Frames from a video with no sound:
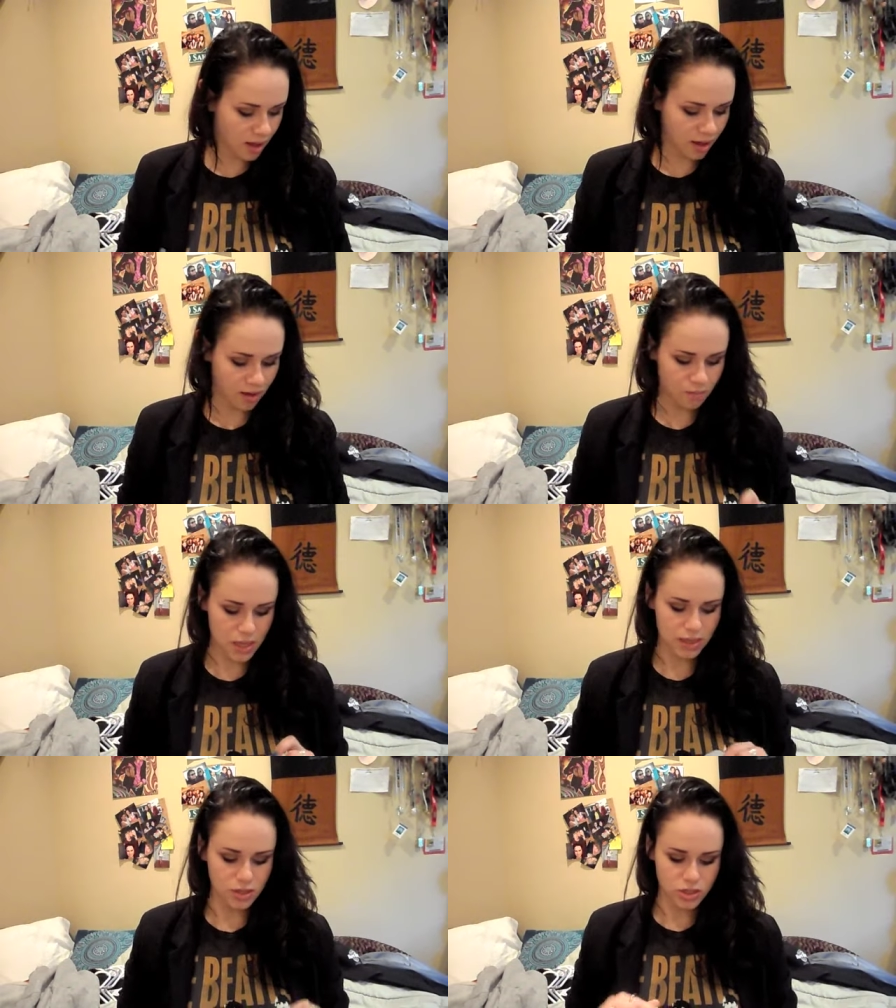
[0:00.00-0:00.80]

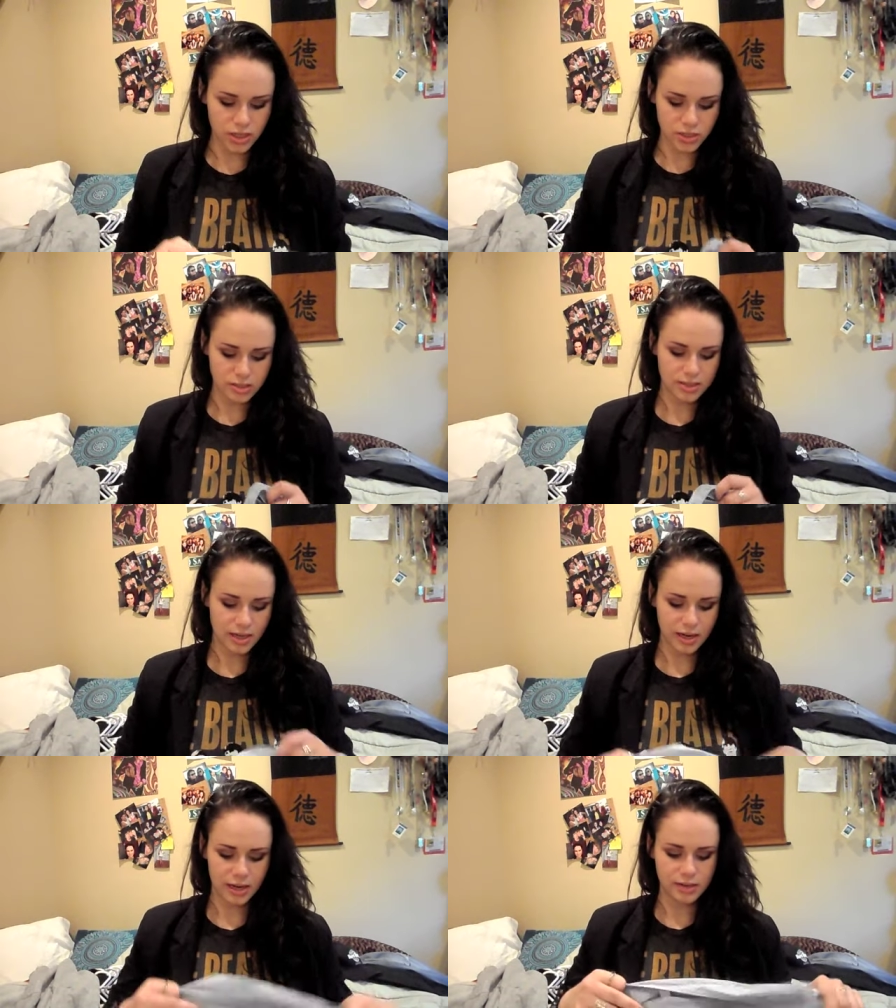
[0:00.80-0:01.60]
And then she just
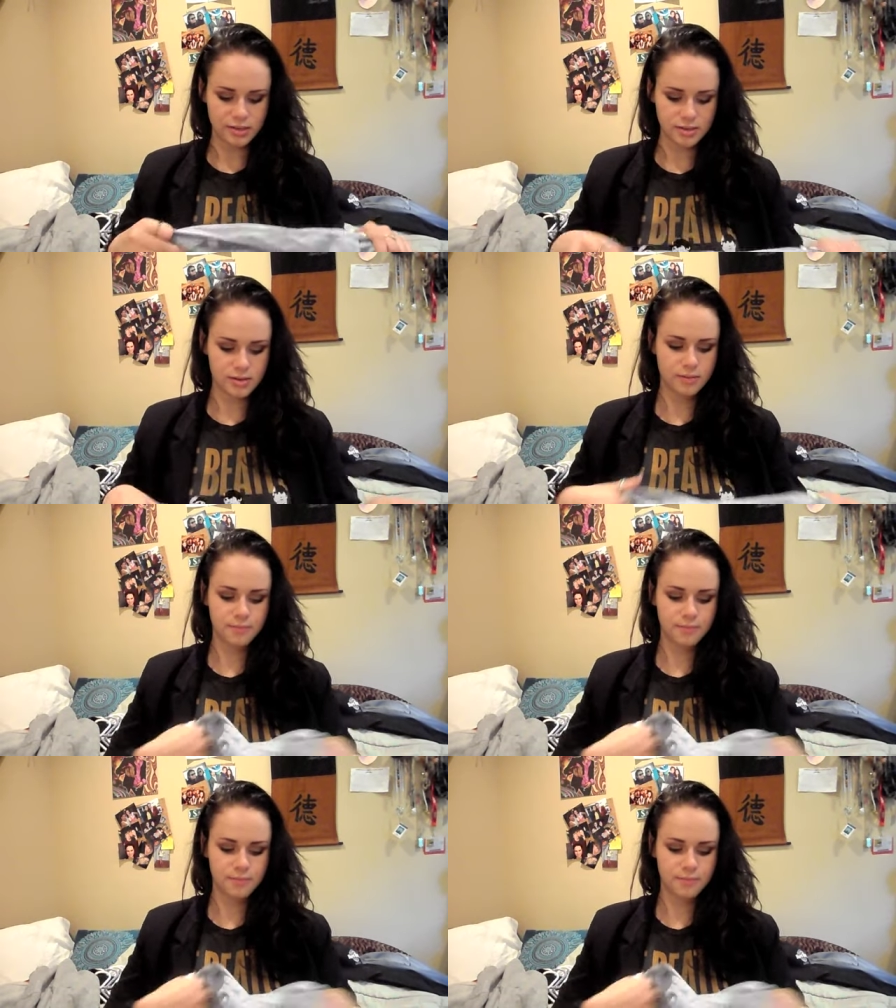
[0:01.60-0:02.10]
has